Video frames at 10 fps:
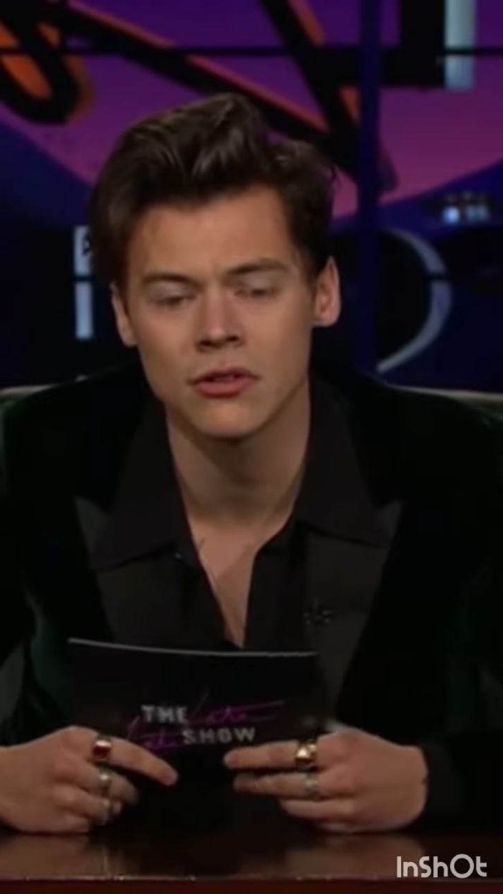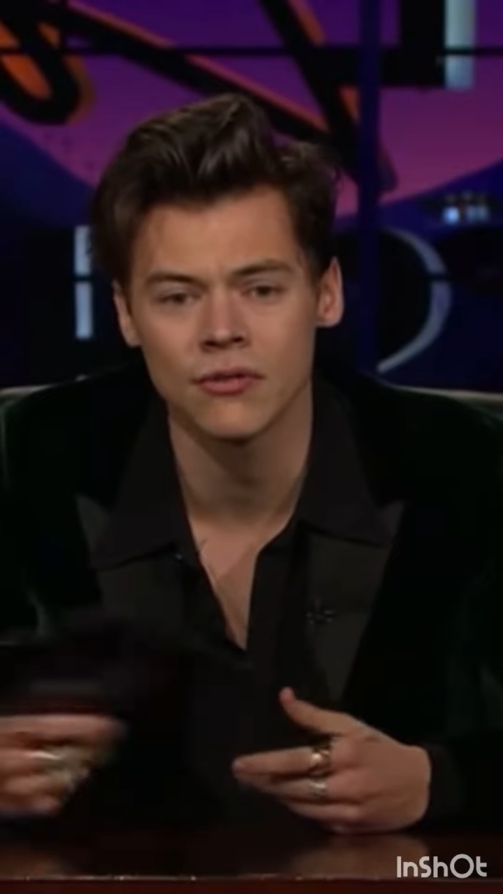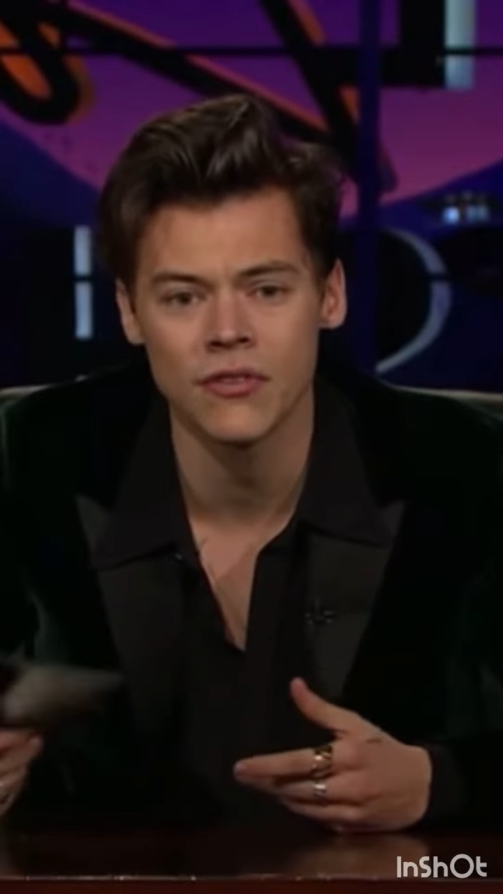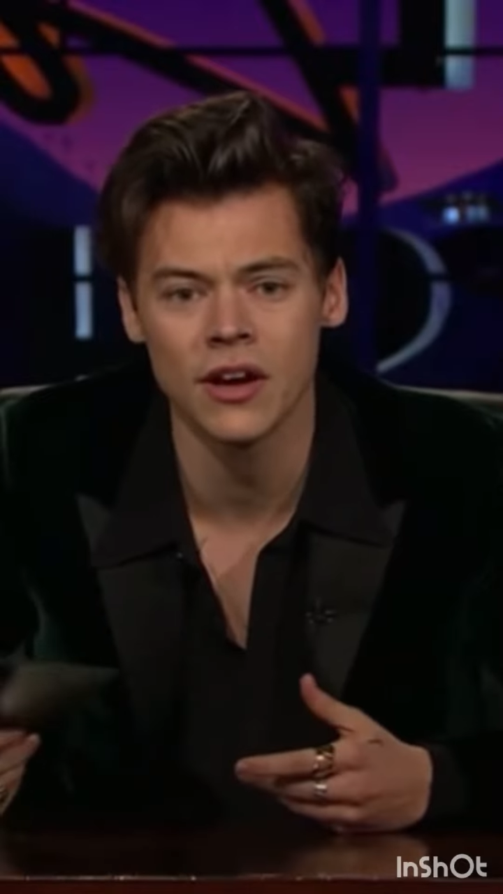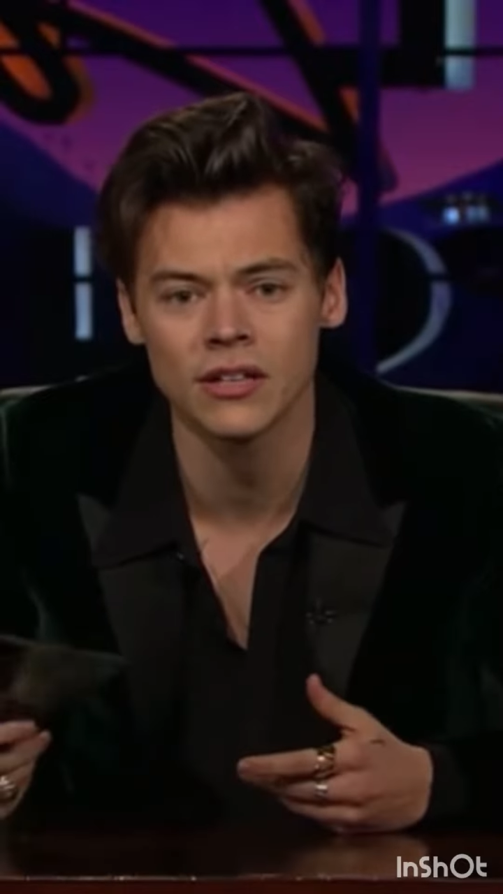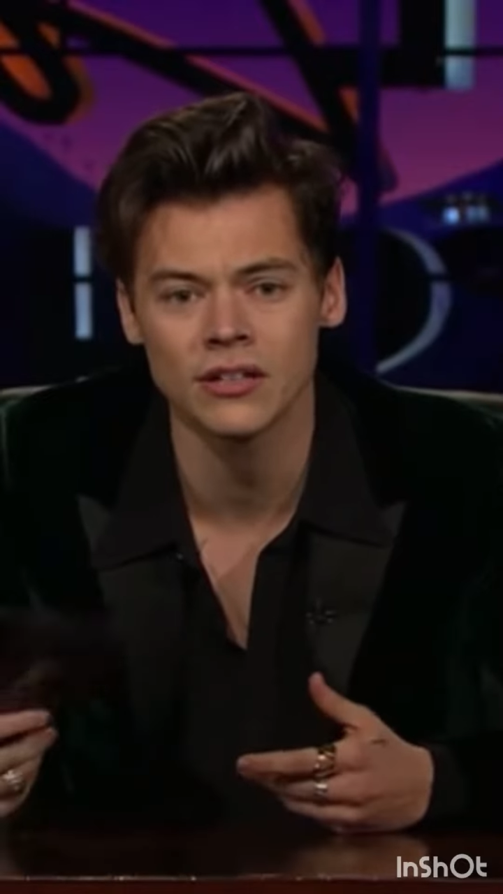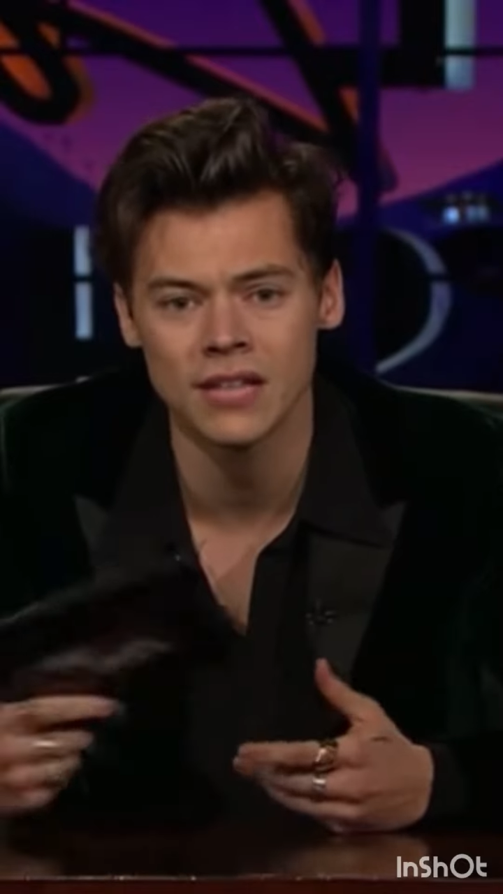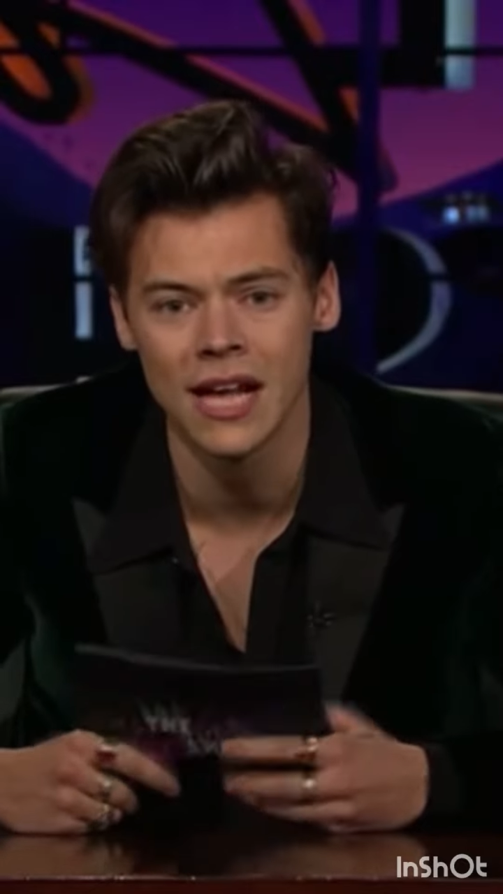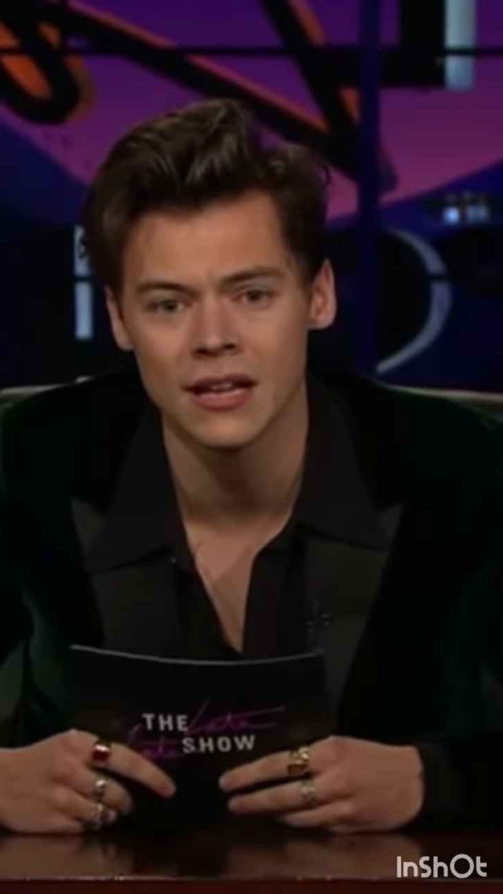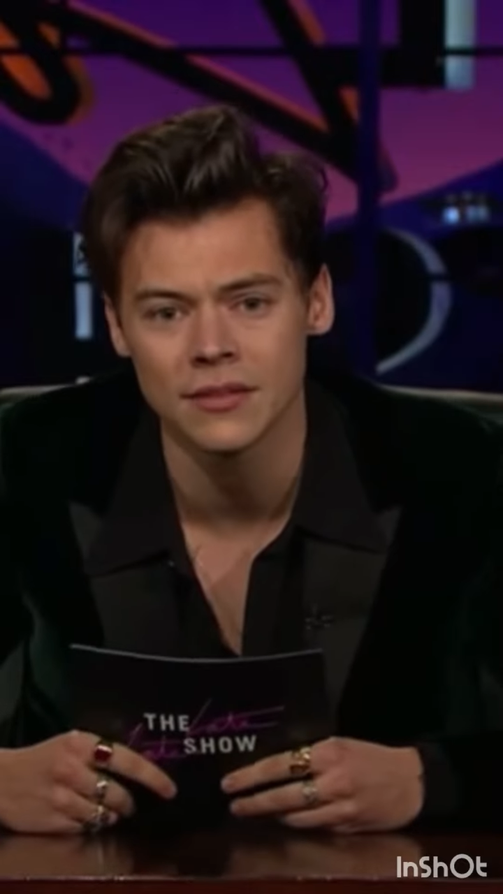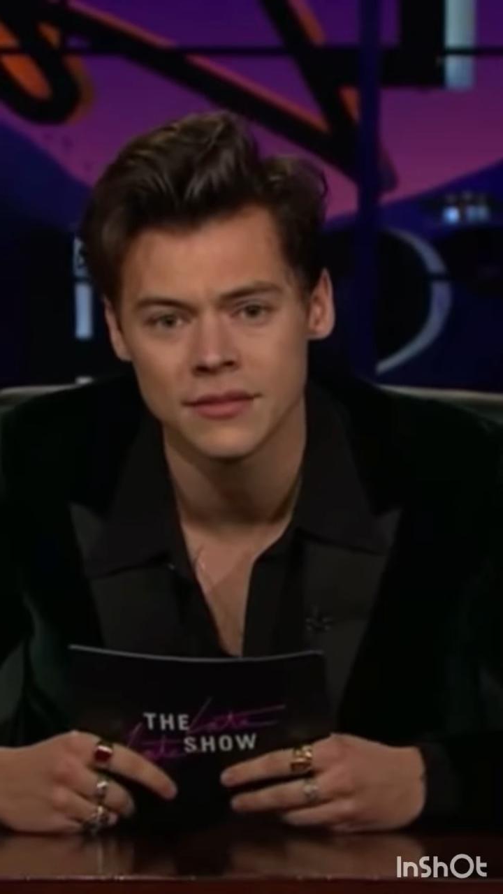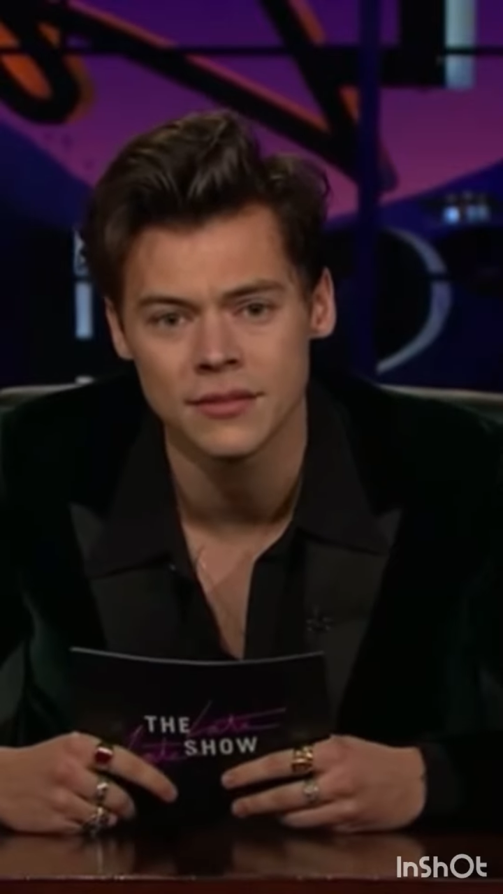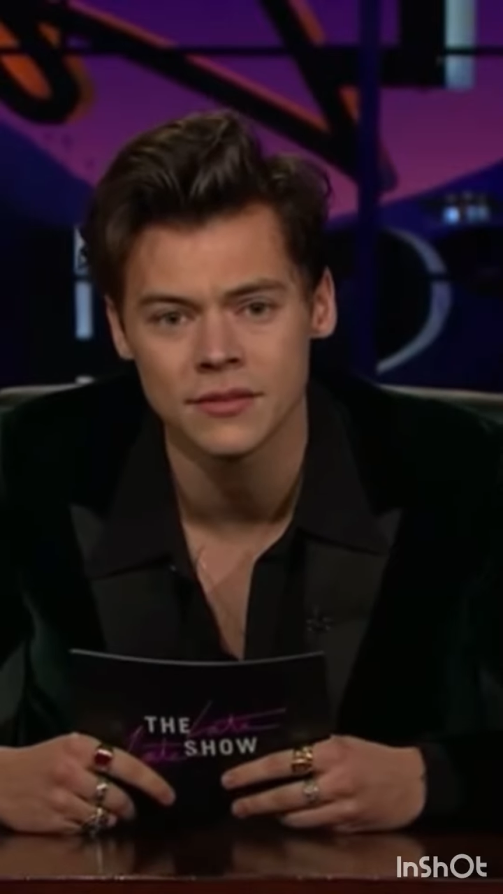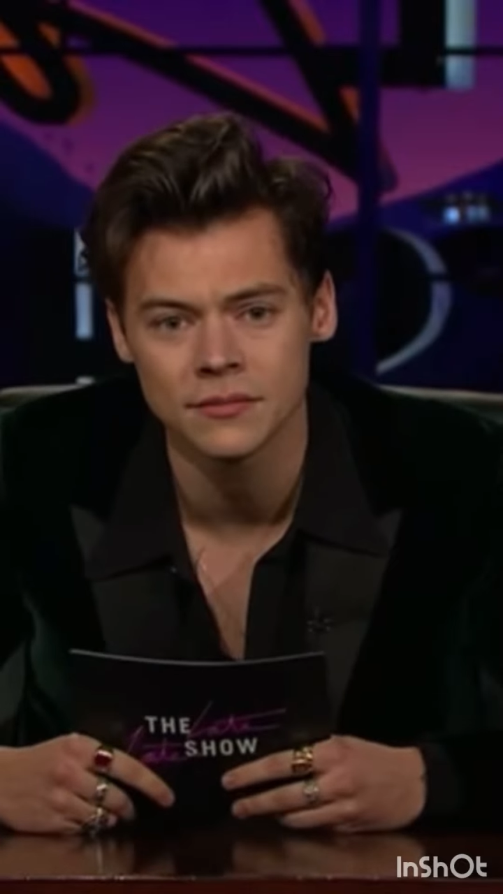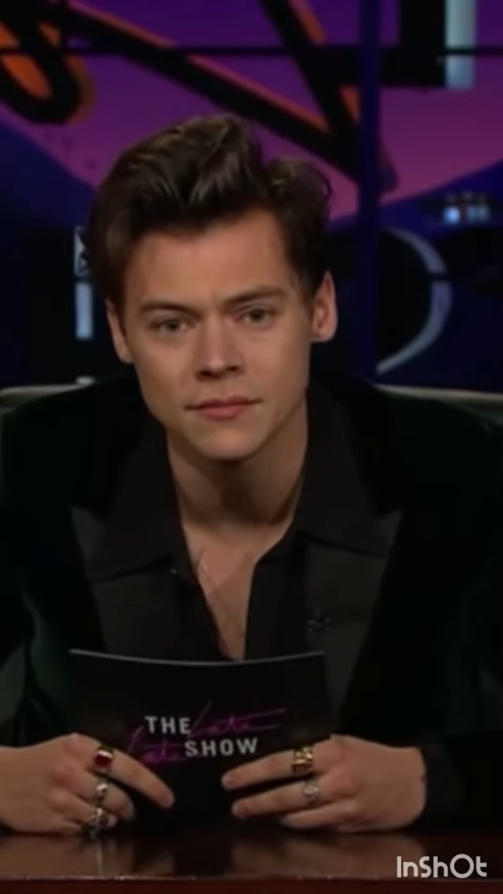refine your talents